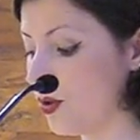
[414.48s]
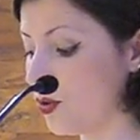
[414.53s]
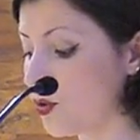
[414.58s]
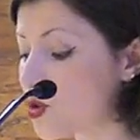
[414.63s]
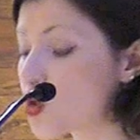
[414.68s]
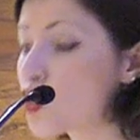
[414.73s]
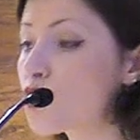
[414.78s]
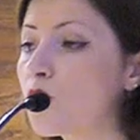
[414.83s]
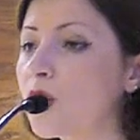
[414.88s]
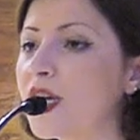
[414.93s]
To
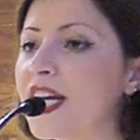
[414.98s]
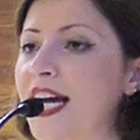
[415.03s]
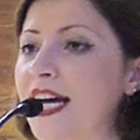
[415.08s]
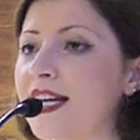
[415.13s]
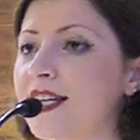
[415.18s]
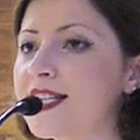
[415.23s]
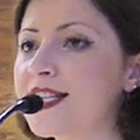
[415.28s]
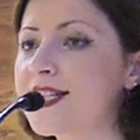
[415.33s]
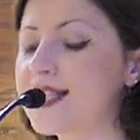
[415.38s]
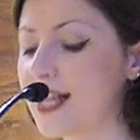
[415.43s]
truly
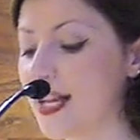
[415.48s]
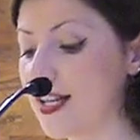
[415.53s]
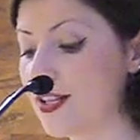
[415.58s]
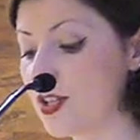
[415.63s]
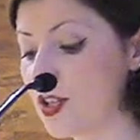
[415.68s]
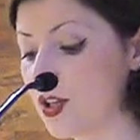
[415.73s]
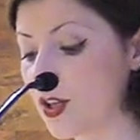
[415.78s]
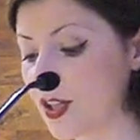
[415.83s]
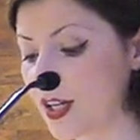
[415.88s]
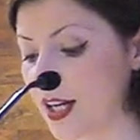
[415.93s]
understand
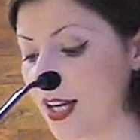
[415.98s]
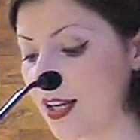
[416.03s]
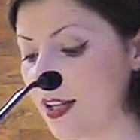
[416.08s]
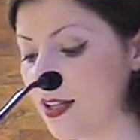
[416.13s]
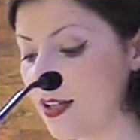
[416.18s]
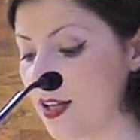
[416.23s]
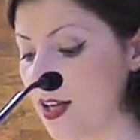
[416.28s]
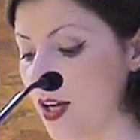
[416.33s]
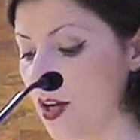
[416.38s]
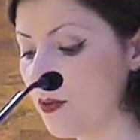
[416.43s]

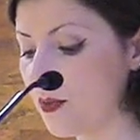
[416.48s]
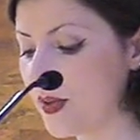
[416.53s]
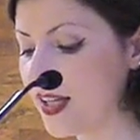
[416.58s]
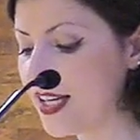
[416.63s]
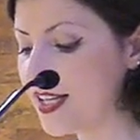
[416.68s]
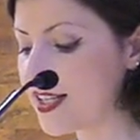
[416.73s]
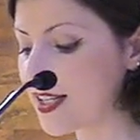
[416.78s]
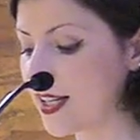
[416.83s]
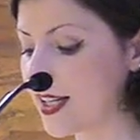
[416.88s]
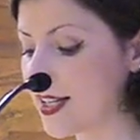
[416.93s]
Ukraine, we
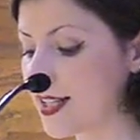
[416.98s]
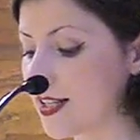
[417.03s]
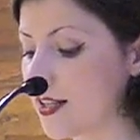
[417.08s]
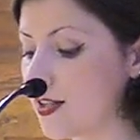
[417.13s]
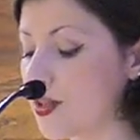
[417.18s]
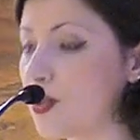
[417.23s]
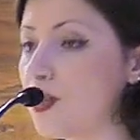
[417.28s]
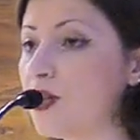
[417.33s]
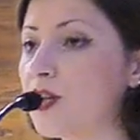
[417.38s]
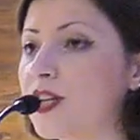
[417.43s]
need to
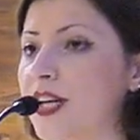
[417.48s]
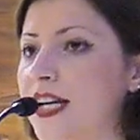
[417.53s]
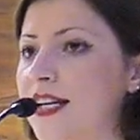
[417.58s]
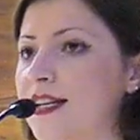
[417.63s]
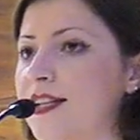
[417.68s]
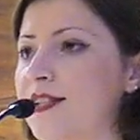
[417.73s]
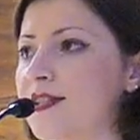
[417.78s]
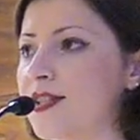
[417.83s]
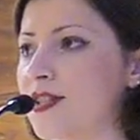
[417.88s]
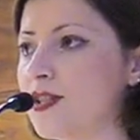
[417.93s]
listen to
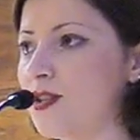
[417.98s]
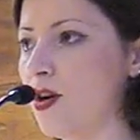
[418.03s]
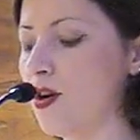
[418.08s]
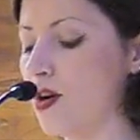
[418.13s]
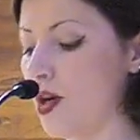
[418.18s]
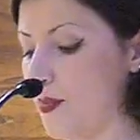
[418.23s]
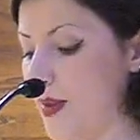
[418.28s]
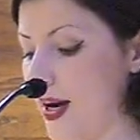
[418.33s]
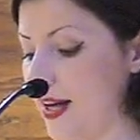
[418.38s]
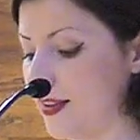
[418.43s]
Ukrainians
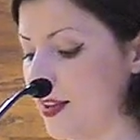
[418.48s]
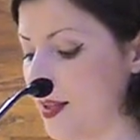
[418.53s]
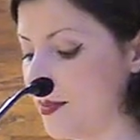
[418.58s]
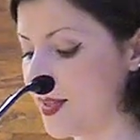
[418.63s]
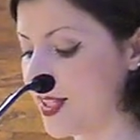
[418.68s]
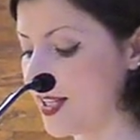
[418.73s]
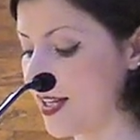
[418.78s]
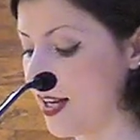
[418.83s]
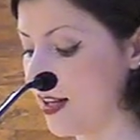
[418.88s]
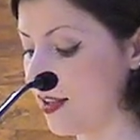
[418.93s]
talk about
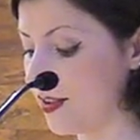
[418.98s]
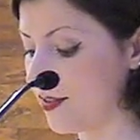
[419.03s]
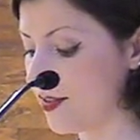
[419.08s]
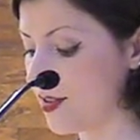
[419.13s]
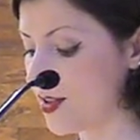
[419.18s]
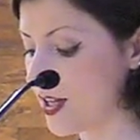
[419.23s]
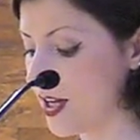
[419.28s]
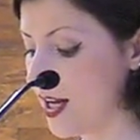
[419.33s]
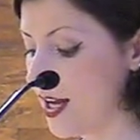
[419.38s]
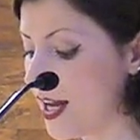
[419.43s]

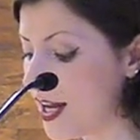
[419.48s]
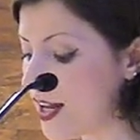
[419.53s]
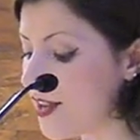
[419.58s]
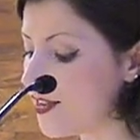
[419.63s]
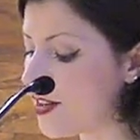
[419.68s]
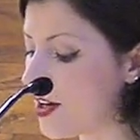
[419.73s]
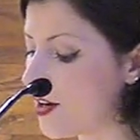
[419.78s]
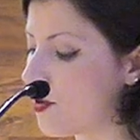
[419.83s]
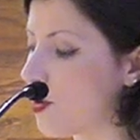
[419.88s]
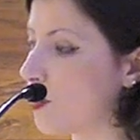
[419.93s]
themselves
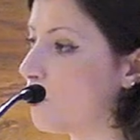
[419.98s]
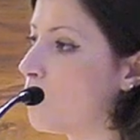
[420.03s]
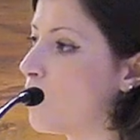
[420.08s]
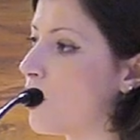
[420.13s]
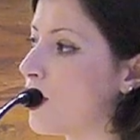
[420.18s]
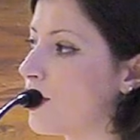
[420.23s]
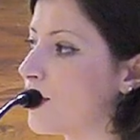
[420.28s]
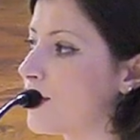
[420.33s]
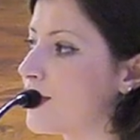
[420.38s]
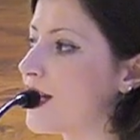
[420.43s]
in their own
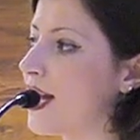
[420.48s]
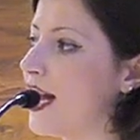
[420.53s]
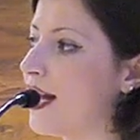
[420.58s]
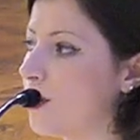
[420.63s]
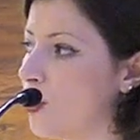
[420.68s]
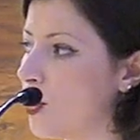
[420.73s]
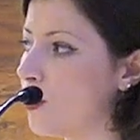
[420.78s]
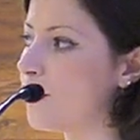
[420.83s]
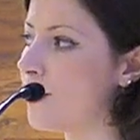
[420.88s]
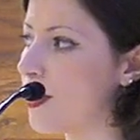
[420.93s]
words
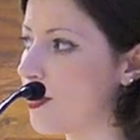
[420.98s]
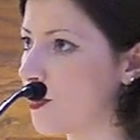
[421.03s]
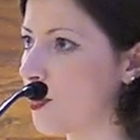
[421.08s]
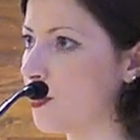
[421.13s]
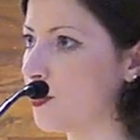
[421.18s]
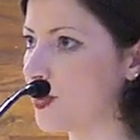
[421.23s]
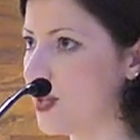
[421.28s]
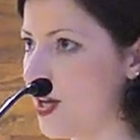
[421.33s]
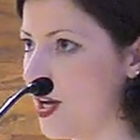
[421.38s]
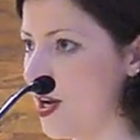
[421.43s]
and on their
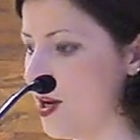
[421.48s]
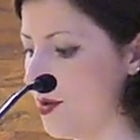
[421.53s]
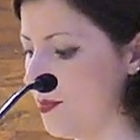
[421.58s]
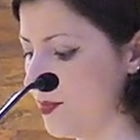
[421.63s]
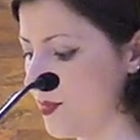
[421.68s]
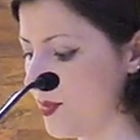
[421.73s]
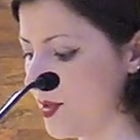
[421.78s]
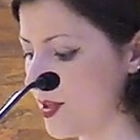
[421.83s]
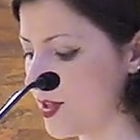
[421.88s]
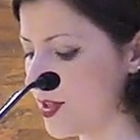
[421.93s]
own
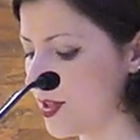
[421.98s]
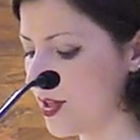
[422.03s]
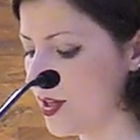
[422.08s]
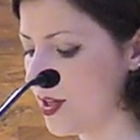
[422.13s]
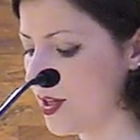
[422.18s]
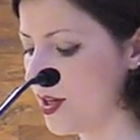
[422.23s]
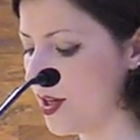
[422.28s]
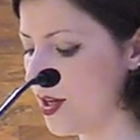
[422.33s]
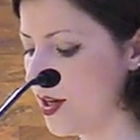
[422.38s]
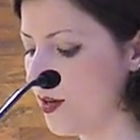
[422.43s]
terms.
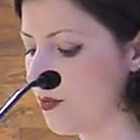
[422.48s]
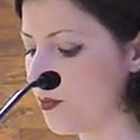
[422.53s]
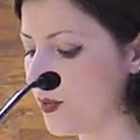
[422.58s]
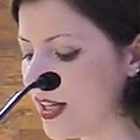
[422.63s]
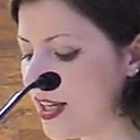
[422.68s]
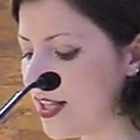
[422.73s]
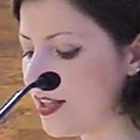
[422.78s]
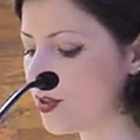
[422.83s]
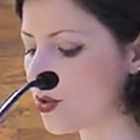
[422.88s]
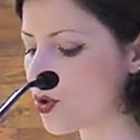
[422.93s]
We
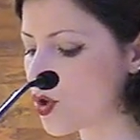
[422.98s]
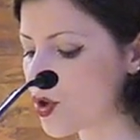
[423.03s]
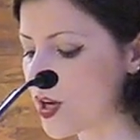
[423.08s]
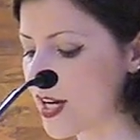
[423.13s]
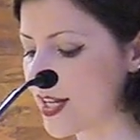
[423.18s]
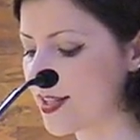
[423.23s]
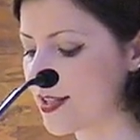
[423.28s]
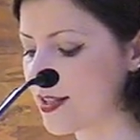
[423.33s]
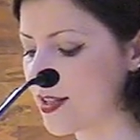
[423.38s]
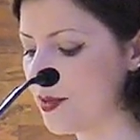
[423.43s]
need to
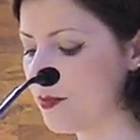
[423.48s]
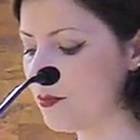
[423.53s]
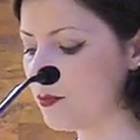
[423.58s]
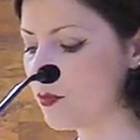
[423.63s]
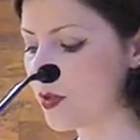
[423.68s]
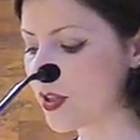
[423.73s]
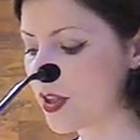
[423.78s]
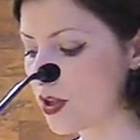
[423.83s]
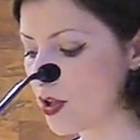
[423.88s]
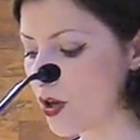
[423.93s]
trust them
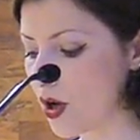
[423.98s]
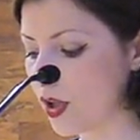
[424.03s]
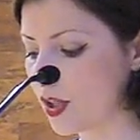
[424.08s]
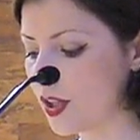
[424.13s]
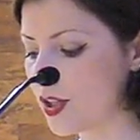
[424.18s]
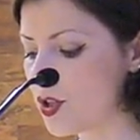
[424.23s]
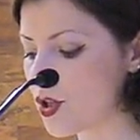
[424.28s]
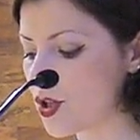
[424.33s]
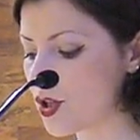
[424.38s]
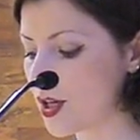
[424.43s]
with the
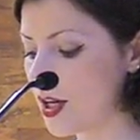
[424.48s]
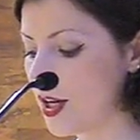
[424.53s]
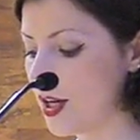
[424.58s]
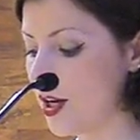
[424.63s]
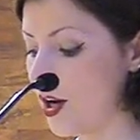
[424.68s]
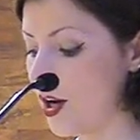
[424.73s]
knowledge